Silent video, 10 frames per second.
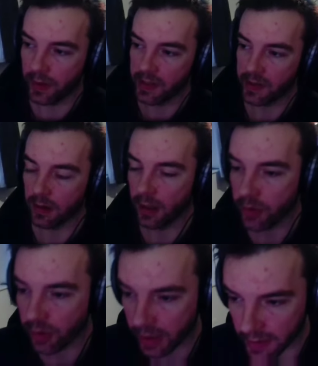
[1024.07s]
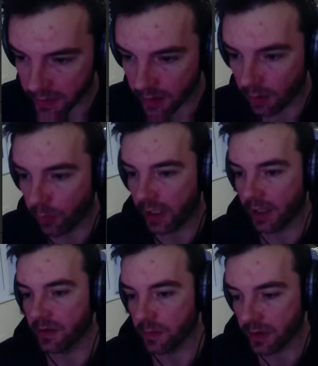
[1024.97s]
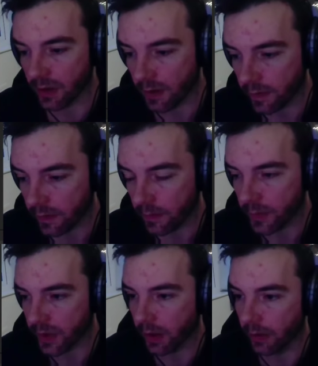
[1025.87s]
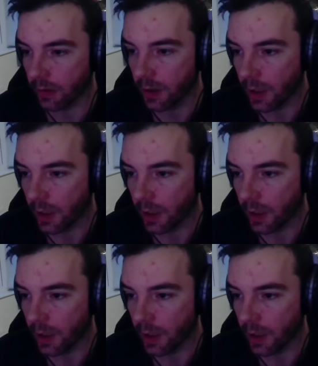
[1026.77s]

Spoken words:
this line trace and we get some stuff. So